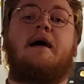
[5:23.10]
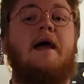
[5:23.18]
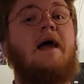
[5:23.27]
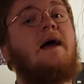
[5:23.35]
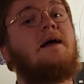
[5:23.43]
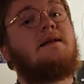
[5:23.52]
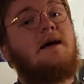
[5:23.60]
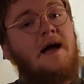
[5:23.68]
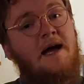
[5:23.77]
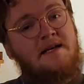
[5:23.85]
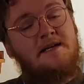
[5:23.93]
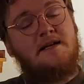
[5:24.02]
And I
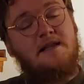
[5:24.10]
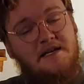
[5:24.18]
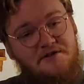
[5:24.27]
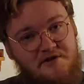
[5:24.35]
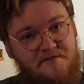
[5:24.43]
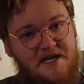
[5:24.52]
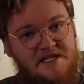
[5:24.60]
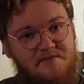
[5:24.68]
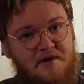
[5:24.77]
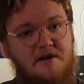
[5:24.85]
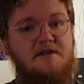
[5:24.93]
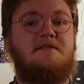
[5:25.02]
added an electric bass part.